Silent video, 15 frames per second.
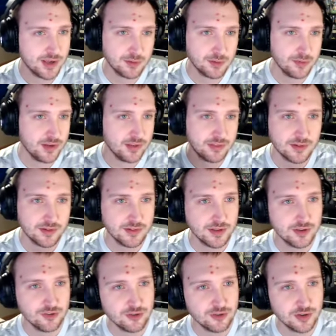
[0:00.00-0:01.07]
we get the
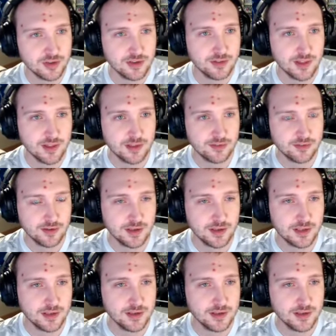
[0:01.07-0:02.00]
clean sheet last night.